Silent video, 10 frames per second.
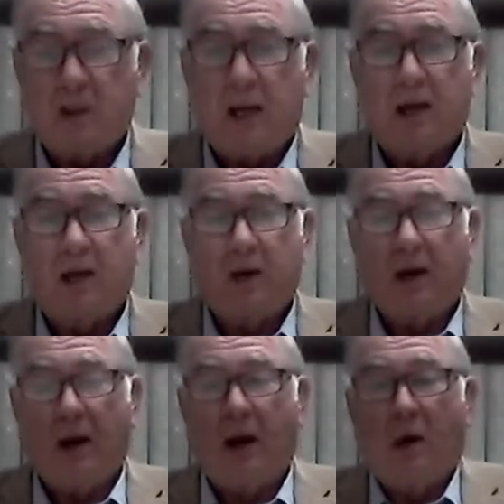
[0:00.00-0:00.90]
I had an
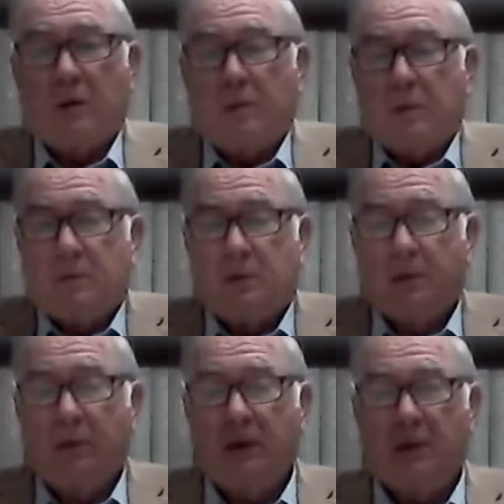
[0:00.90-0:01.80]
argument with
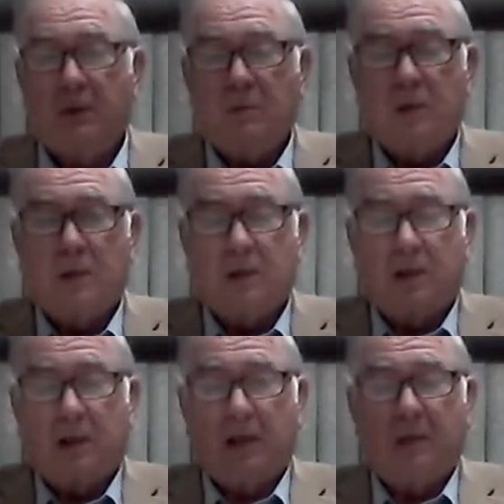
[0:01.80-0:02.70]
somebody just
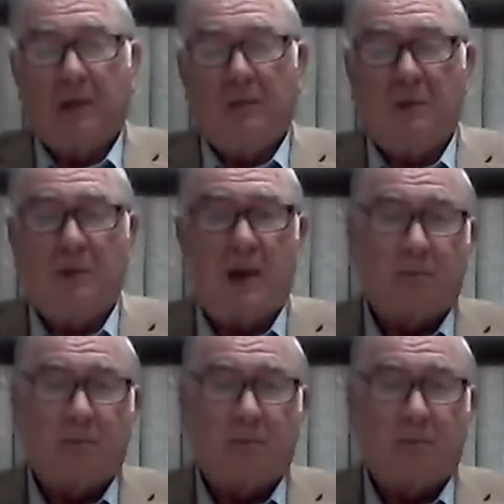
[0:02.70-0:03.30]
recently and said, well,